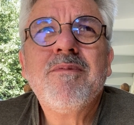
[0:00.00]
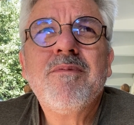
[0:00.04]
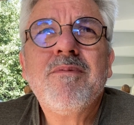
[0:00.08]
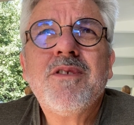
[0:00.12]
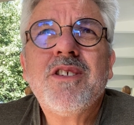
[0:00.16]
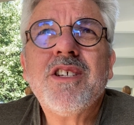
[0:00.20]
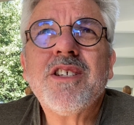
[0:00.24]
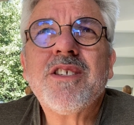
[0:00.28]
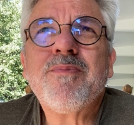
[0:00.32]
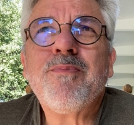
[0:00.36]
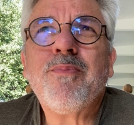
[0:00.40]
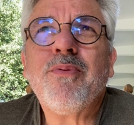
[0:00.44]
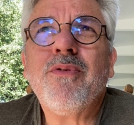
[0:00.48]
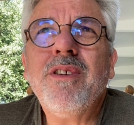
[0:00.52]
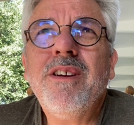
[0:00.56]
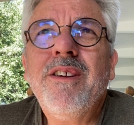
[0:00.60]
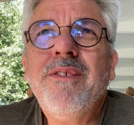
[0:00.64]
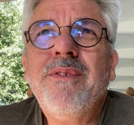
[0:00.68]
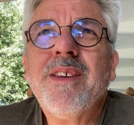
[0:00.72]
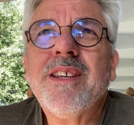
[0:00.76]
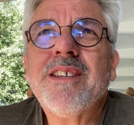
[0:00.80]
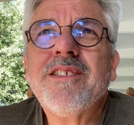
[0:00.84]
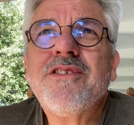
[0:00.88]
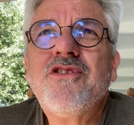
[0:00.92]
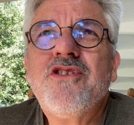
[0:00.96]
Just
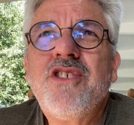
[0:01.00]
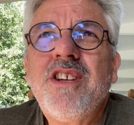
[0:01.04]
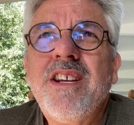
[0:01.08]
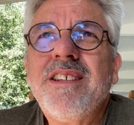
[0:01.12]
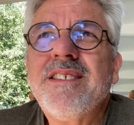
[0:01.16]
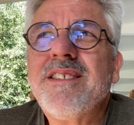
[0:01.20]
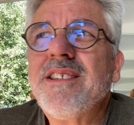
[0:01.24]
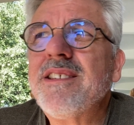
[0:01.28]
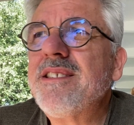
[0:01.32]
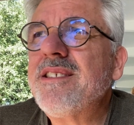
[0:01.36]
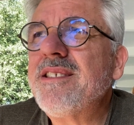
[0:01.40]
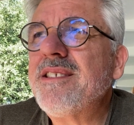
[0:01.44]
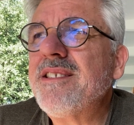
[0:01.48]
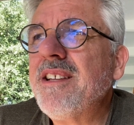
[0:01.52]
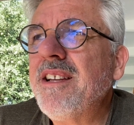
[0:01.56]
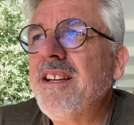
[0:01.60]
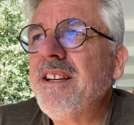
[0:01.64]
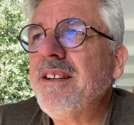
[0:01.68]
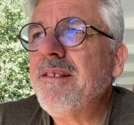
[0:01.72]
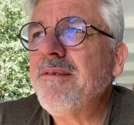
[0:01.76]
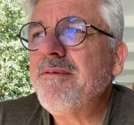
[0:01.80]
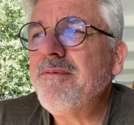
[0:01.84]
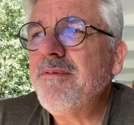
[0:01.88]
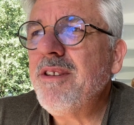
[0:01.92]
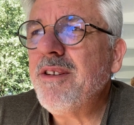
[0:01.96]
previous, Jesus,
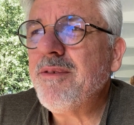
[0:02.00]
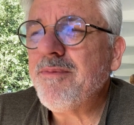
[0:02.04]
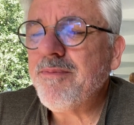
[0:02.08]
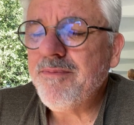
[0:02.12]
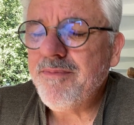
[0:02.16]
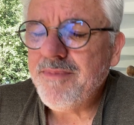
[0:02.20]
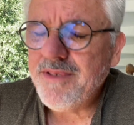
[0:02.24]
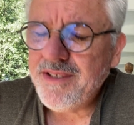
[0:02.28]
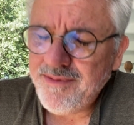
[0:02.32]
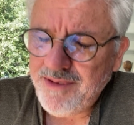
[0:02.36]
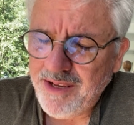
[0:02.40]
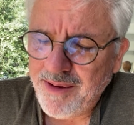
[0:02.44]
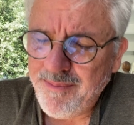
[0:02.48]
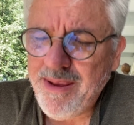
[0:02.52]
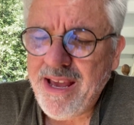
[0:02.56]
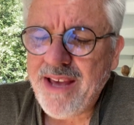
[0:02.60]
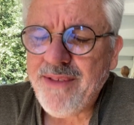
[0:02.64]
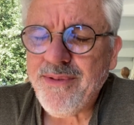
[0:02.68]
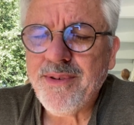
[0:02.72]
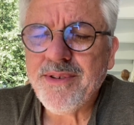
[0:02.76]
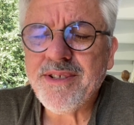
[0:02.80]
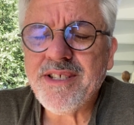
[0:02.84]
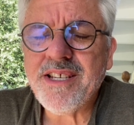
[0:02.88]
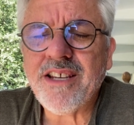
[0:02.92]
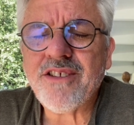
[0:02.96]
in
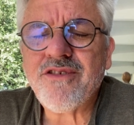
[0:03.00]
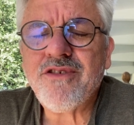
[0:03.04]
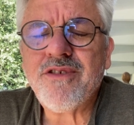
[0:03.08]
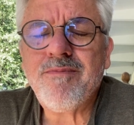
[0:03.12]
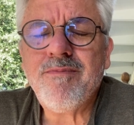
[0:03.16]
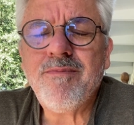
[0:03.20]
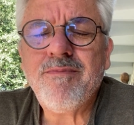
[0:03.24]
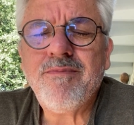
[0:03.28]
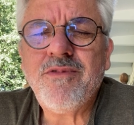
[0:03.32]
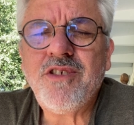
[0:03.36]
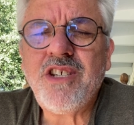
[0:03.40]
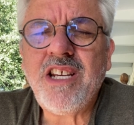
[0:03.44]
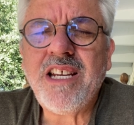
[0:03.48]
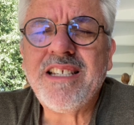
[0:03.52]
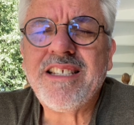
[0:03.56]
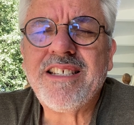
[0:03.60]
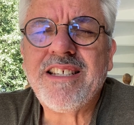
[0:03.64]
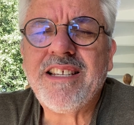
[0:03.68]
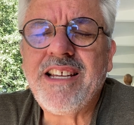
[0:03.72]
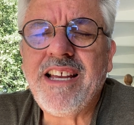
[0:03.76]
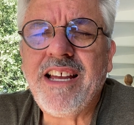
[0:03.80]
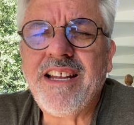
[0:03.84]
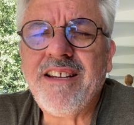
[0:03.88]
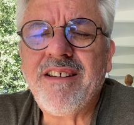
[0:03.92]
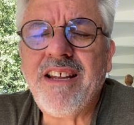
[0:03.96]
Matthew 6,
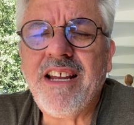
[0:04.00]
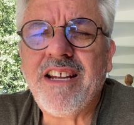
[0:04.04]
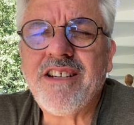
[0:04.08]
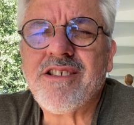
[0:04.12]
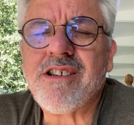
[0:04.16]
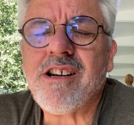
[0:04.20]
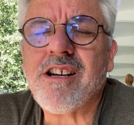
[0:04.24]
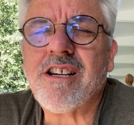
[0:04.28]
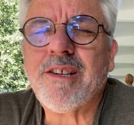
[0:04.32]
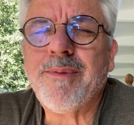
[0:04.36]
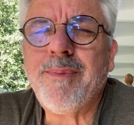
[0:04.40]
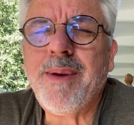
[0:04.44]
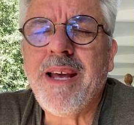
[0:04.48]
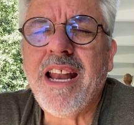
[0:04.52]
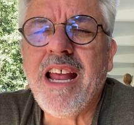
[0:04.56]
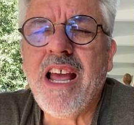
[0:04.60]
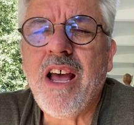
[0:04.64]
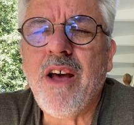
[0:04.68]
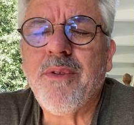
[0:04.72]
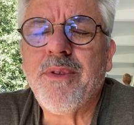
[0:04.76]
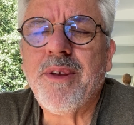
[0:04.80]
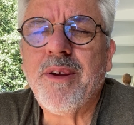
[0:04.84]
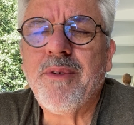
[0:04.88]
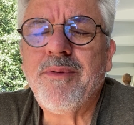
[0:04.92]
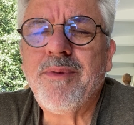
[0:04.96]
Jesus had talked about
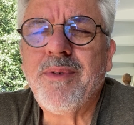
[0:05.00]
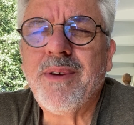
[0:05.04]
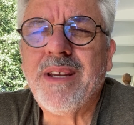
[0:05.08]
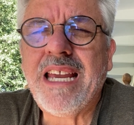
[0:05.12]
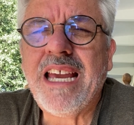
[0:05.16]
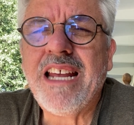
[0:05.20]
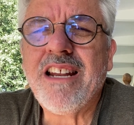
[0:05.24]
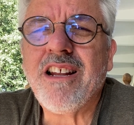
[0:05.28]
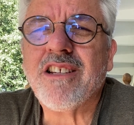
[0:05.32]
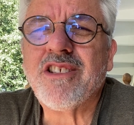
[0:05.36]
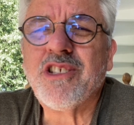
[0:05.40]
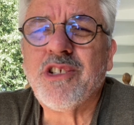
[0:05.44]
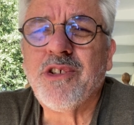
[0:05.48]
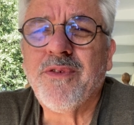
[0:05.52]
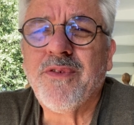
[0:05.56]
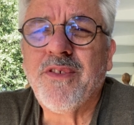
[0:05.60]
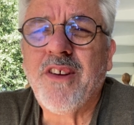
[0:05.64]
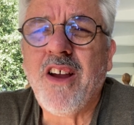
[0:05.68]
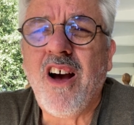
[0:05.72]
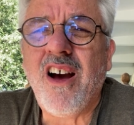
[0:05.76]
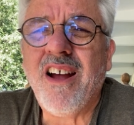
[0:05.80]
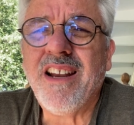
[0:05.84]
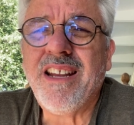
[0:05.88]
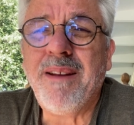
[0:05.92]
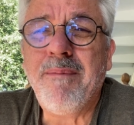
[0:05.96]
how that you cannot serve
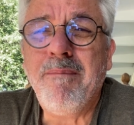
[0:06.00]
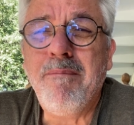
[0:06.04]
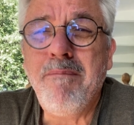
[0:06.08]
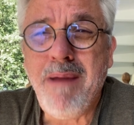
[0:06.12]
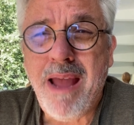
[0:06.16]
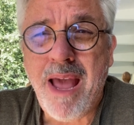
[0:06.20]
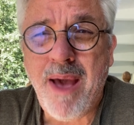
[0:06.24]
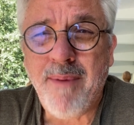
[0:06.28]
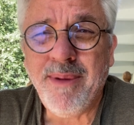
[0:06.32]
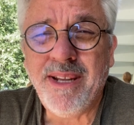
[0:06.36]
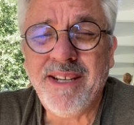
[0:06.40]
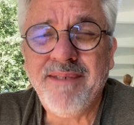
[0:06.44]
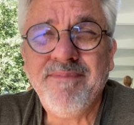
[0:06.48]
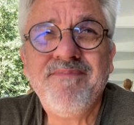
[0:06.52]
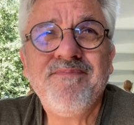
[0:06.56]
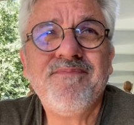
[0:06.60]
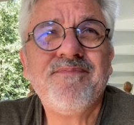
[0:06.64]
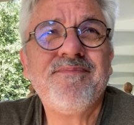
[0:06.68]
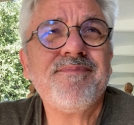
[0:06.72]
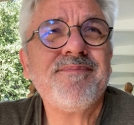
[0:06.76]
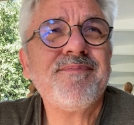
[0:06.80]
God and mammon,